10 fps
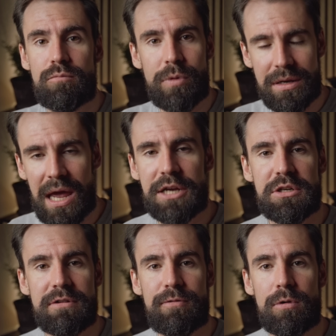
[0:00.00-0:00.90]
with
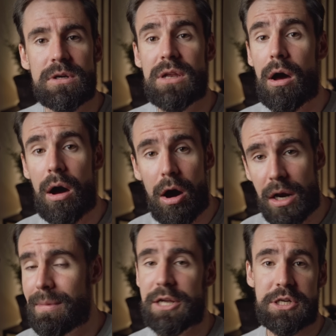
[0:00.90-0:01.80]
textures for us
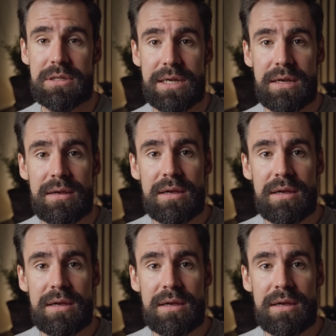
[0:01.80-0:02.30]
automatically.